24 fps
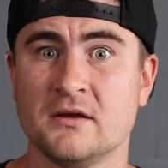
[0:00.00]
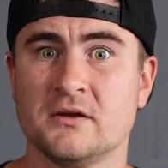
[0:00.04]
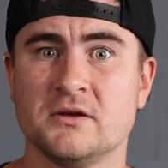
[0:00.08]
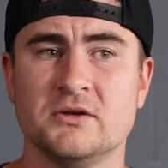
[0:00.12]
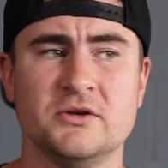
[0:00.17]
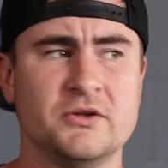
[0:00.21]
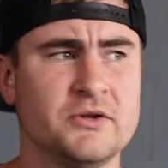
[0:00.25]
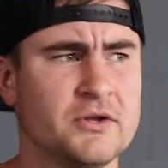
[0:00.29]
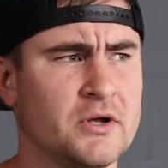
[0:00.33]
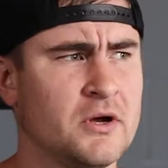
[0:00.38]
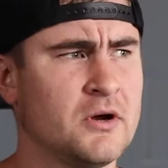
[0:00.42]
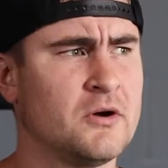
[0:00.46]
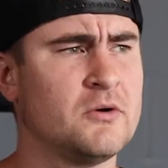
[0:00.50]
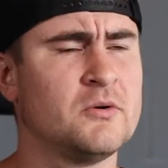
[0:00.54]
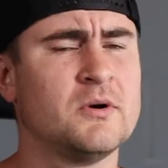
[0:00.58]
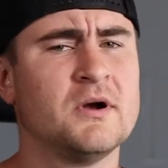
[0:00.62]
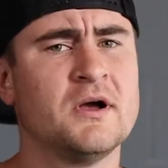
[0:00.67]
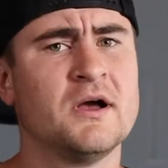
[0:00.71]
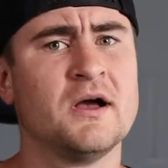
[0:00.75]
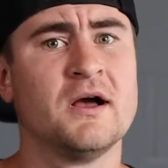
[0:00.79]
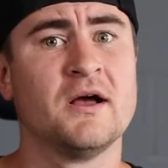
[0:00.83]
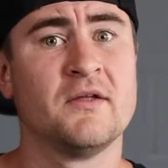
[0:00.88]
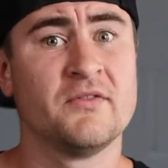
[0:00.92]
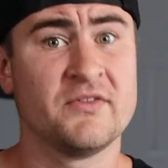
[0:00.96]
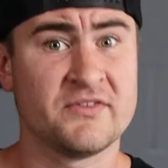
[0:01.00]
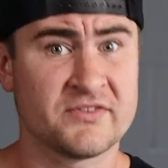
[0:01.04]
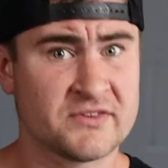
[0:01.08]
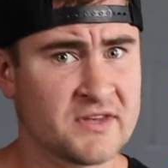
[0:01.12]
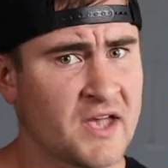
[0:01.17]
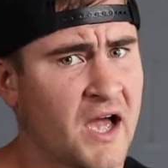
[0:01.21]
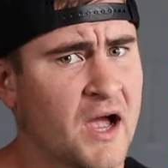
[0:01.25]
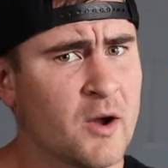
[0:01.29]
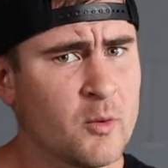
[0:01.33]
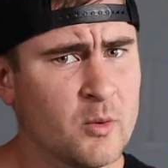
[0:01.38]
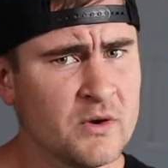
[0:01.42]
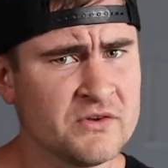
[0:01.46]
You know, this
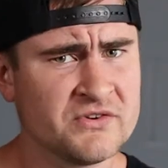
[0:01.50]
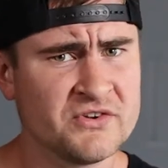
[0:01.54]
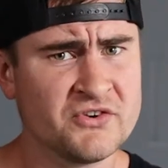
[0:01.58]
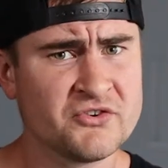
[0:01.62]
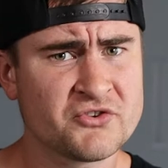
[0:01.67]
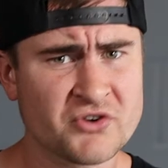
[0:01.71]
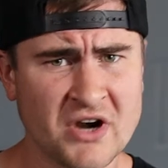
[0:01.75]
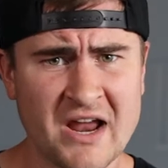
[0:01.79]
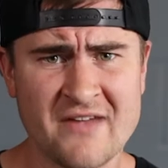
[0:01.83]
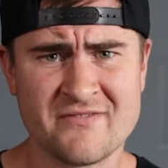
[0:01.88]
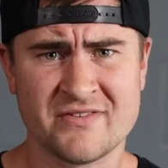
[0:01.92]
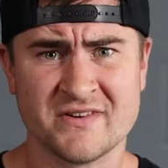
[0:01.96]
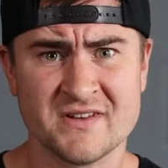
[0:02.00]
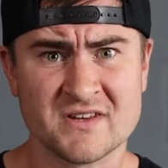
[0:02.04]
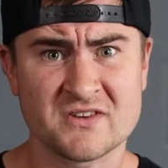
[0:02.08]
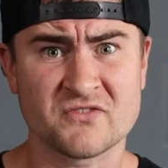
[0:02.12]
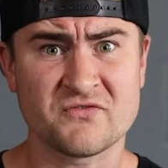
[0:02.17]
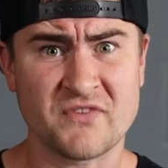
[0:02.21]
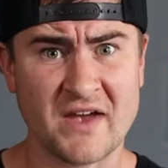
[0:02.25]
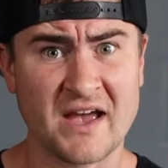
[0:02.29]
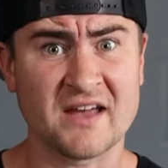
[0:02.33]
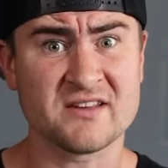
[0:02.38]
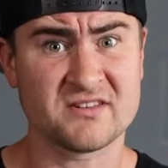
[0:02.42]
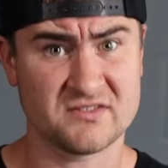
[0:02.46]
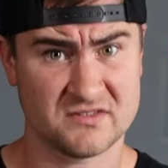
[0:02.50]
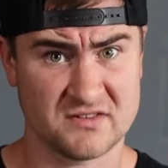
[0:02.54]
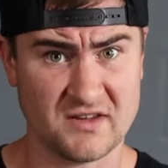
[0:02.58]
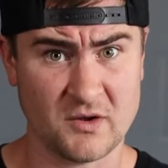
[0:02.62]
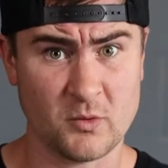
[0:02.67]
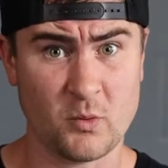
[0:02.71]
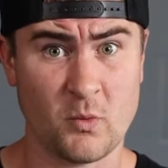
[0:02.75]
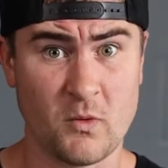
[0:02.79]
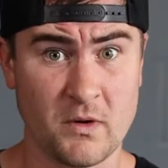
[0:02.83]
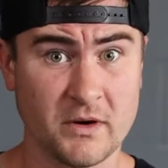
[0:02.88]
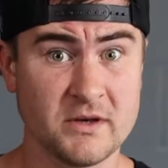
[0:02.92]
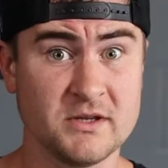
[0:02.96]
guy wasn't driving as fast as I
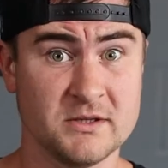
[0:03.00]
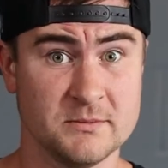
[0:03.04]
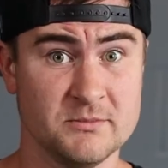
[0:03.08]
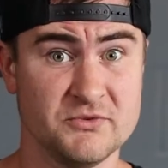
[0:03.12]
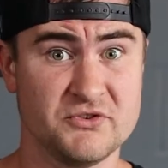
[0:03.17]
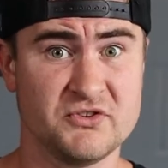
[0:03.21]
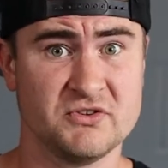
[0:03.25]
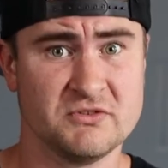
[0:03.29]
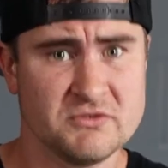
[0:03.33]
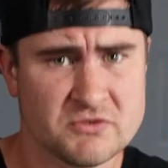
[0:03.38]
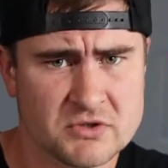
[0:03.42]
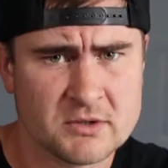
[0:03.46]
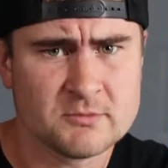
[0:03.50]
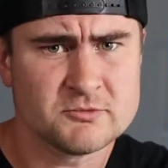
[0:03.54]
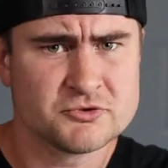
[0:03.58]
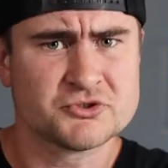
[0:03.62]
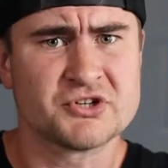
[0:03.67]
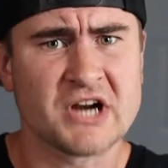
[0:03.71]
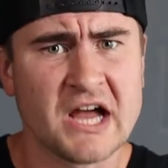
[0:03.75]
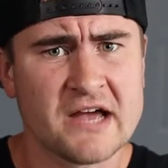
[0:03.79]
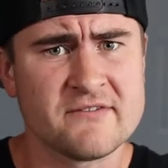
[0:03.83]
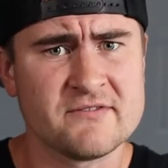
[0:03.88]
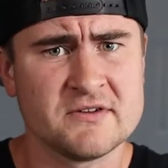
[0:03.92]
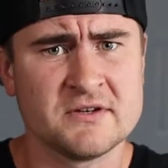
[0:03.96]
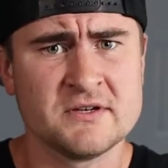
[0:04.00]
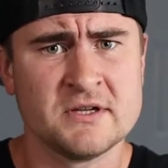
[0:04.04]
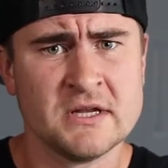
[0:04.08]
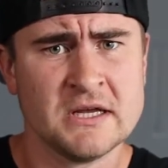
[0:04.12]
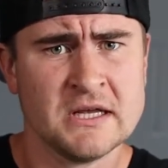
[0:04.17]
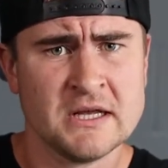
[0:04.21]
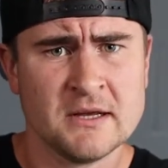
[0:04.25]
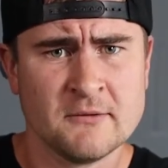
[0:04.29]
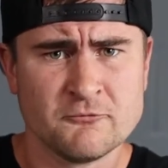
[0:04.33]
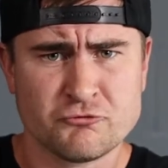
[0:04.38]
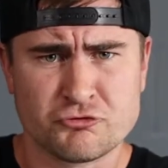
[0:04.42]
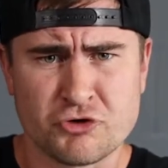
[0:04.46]
wanted him to, so I'm driving
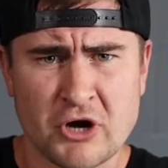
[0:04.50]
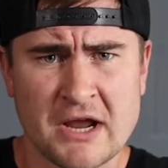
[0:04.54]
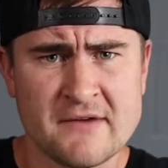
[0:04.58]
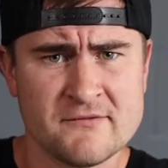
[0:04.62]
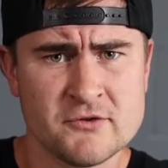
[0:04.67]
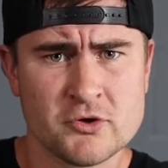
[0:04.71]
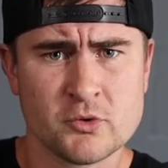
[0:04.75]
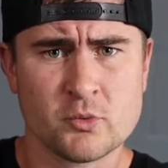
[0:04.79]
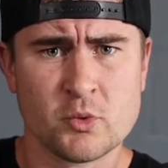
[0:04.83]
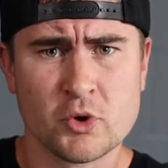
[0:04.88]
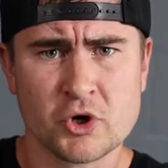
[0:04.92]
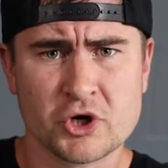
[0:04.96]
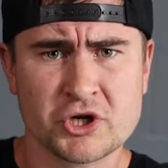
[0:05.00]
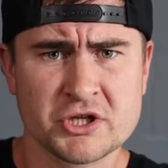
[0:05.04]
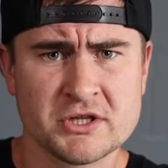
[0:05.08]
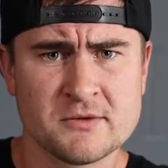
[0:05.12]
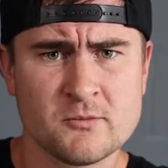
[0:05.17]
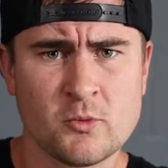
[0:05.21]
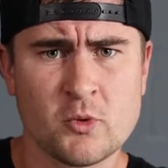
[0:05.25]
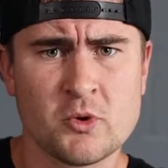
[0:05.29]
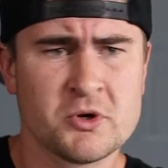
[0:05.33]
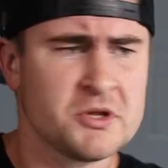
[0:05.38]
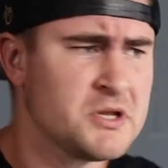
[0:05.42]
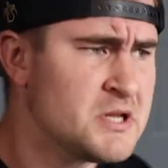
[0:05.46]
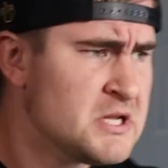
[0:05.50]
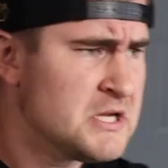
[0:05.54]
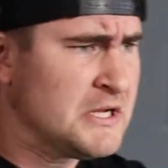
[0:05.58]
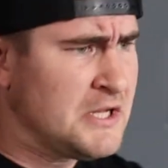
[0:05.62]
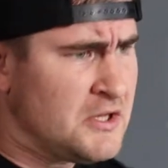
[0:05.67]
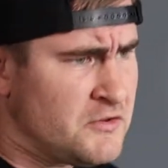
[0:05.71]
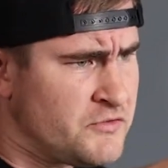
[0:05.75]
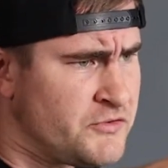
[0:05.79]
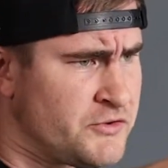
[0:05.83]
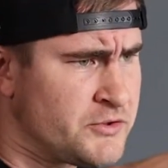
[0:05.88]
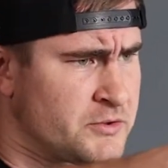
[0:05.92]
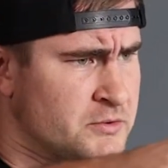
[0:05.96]
to work in the morning,
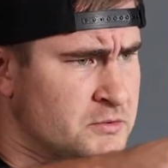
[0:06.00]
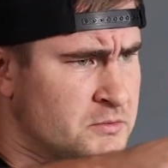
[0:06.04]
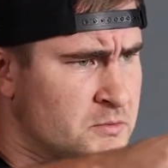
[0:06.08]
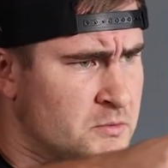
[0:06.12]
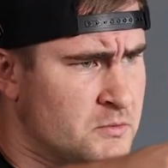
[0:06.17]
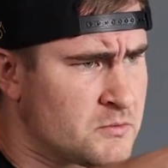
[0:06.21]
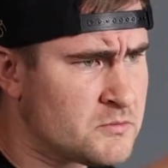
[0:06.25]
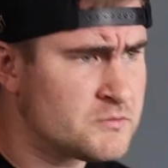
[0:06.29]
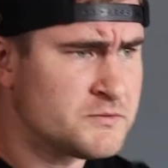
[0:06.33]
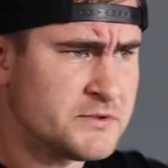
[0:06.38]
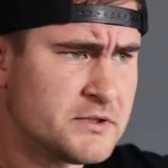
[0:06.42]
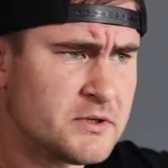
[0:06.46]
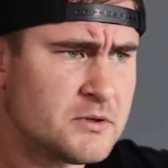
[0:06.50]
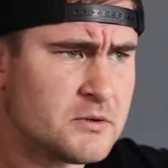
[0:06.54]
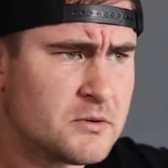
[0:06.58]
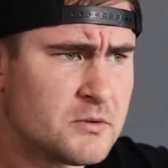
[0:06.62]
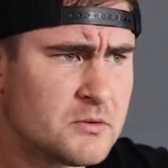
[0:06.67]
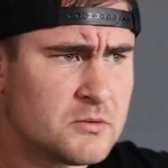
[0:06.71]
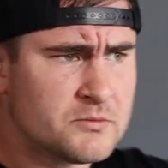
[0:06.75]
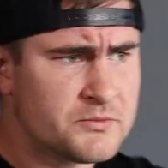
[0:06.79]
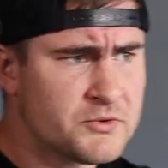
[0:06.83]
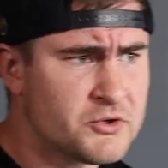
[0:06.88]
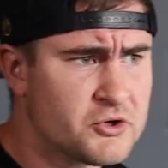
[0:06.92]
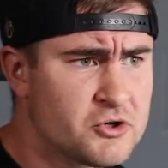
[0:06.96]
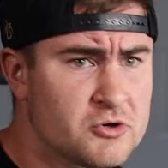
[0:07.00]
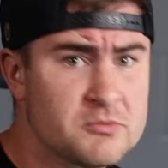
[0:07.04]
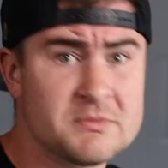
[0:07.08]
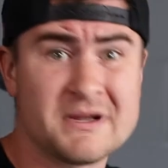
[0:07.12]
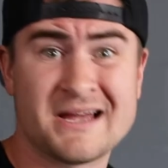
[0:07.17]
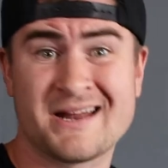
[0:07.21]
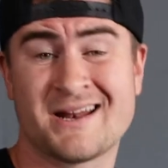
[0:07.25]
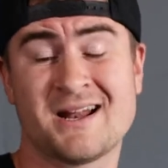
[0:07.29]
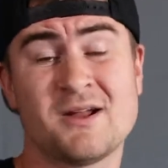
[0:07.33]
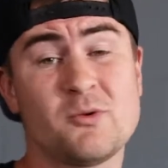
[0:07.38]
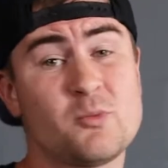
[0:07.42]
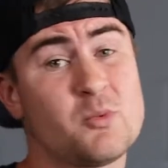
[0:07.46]

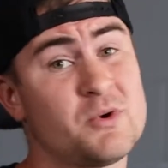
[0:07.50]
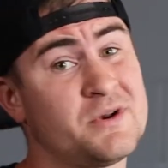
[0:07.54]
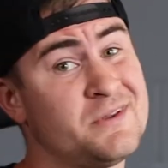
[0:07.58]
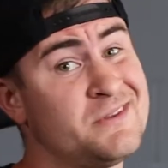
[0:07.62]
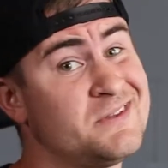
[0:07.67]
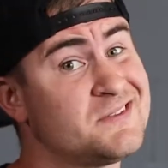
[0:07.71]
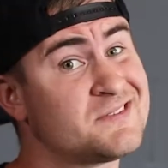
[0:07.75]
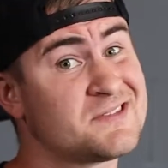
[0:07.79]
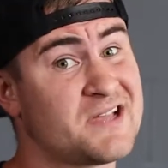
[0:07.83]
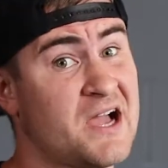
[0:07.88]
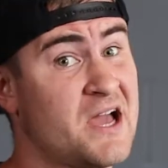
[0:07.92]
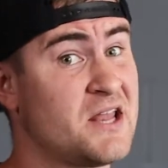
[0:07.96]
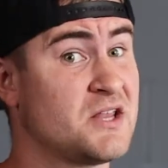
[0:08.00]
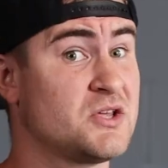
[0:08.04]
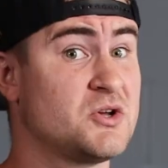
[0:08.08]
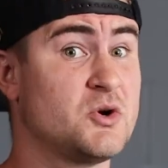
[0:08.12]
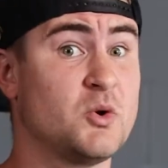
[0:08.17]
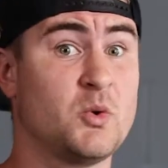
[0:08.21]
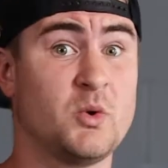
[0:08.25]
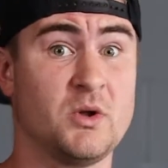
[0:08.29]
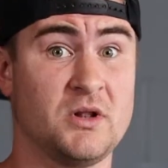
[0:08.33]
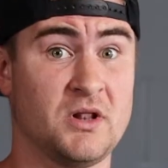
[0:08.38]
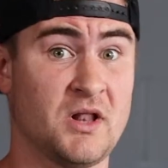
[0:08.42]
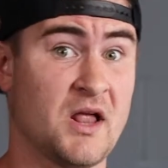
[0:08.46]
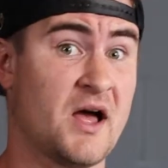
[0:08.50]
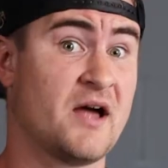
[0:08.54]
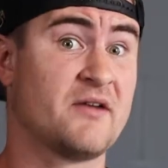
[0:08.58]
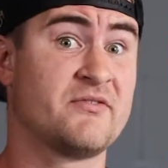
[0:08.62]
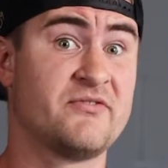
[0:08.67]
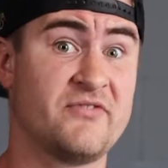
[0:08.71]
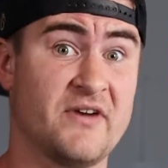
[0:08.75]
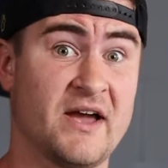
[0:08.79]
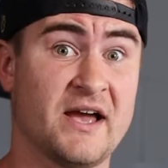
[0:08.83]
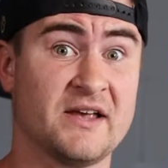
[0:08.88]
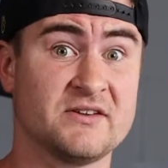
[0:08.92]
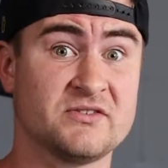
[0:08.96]
and I wanted this guy to go a lot
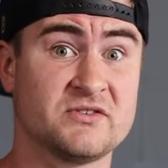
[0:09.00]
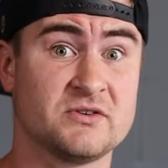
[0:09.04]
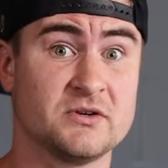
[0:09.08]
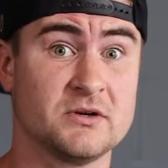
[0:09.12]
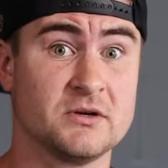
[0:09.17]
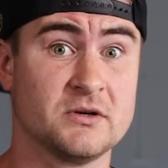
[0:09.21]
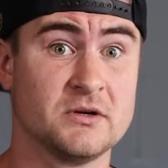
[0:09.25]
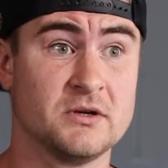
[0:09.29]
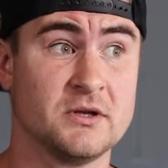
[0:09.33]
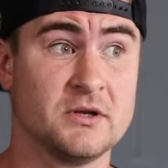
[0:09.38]
faster,